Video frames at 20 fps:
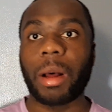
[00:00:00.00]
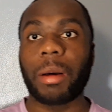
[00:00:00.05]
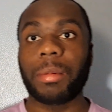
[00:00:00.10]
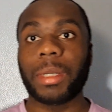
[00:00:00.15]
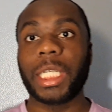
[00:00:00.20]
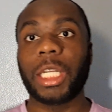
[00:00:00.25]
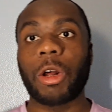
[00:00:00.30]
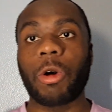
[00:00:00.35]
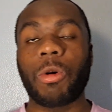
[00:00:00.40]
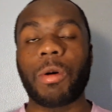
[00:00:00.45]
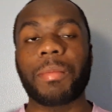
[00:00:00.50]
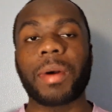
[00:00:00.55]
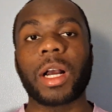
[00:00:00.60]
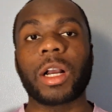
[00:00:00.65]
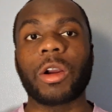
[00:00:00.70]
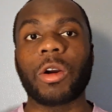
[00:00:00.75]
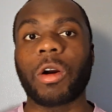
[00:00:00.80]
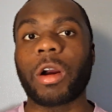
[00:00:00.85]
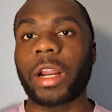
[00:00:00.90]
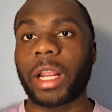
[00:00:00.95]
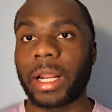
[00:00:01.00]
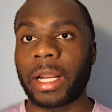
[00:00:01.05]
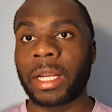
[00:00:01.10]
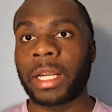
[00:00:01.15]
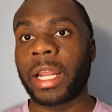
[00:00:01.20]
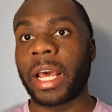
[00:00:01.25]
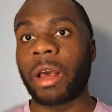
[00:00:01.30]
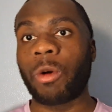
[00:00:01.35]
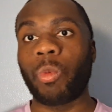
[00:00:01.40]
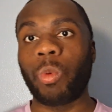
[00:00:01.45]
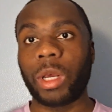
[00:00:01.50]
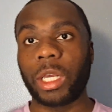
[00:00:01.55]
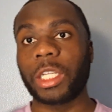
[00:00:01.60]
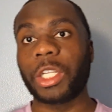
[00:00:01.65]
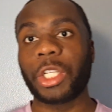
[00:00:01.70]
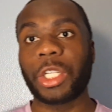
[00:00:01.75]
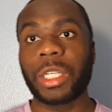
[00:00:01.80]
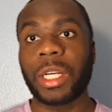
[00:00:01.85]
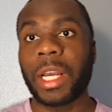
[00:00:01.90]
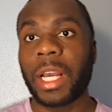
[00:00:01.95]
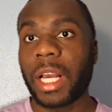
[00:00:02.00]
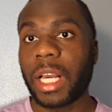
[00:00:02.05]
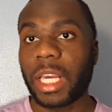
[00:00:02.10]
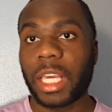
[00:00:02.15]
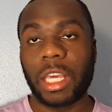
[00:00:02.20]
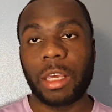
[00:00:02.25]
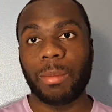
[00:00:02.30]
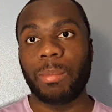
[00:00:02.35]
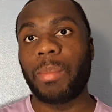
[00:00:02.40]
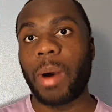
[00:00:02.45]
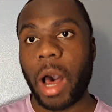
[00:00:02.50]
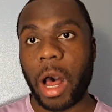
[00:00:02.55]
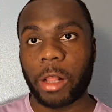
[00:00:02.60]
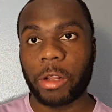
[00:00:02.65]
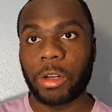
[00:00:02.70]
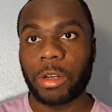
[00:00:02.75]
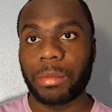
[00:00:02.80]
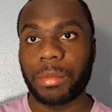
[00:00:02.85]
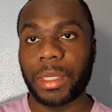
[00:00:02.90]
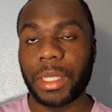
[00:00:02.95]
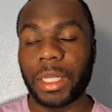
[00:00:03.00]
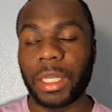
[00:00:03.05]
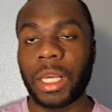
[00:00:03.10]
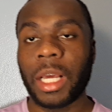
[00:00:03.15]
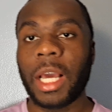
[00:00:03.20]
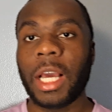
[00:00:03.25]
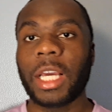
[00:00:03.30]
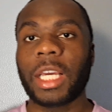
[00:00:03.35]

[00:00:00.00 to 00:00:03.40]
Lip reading: I've been dealing with my girl and that witch keep bothering me,